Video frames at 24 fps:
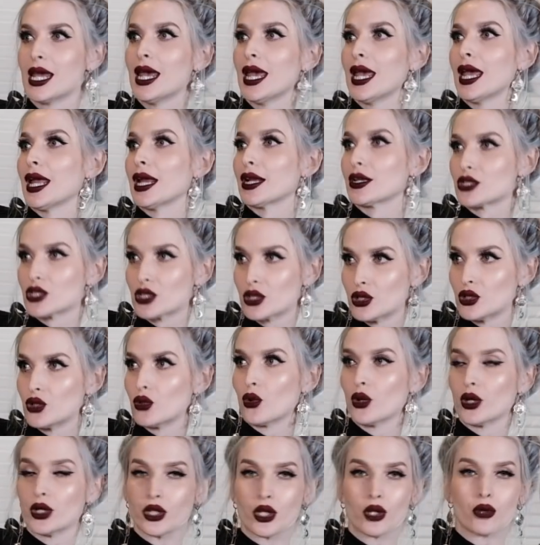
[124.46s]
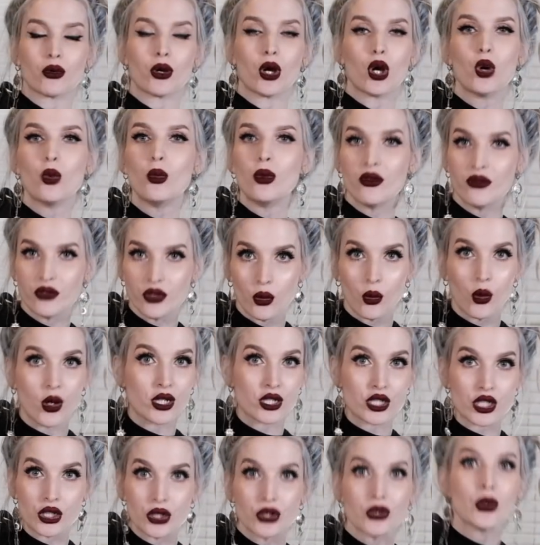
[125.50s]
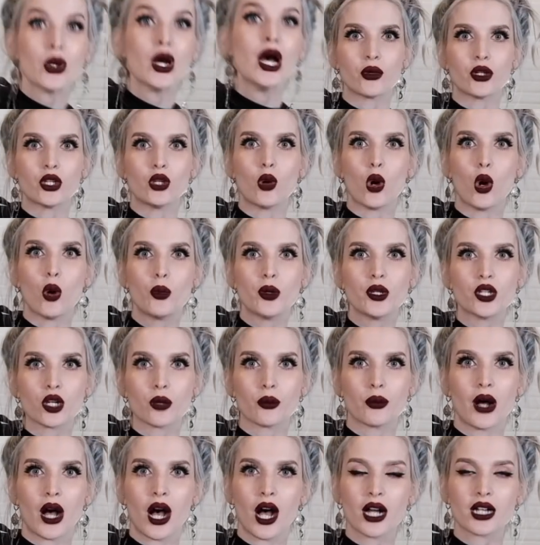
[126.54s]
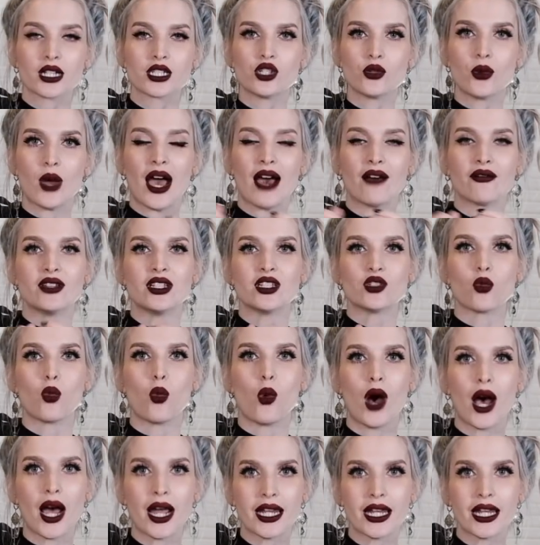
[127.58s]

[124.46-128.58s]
answer the door in your robe if you want to. When you open your box, you have these wine